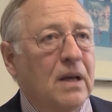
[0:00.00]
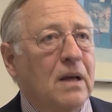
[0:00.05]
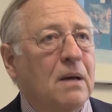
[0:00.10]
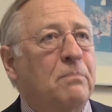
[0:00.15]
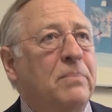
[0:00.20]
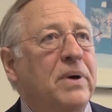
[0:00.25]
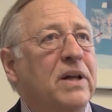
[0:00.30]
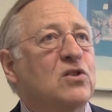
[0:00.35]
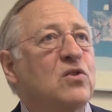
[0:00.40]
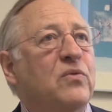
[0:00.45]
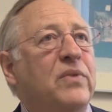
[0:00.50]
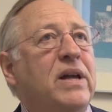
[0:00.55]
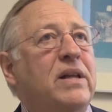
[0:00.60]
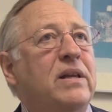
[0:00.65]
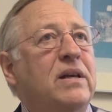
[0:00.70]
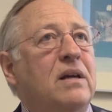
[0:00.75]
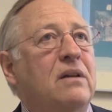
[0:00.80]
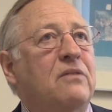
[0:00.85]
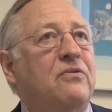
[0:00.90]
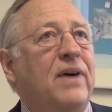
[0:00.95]

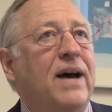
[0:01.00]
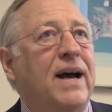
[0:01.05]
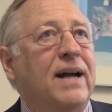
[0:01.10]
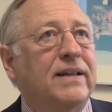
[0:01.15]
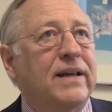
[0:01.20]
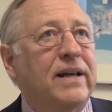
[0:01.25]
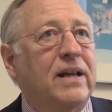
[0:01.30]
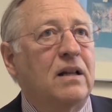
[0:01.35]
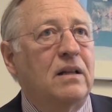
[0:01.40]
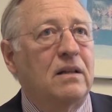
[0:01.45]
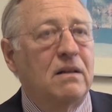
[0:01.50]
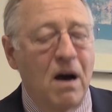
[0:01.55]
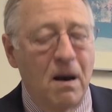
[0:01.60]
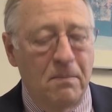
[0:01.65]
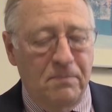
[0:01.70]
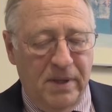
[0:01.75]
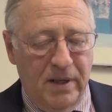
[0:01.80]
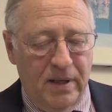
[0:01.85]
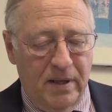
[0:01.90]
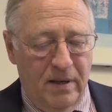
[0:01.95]
Pennsylvania, in fact, had
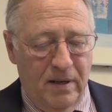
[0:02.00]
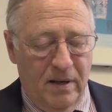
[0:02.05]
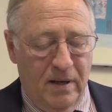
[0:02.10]
adopted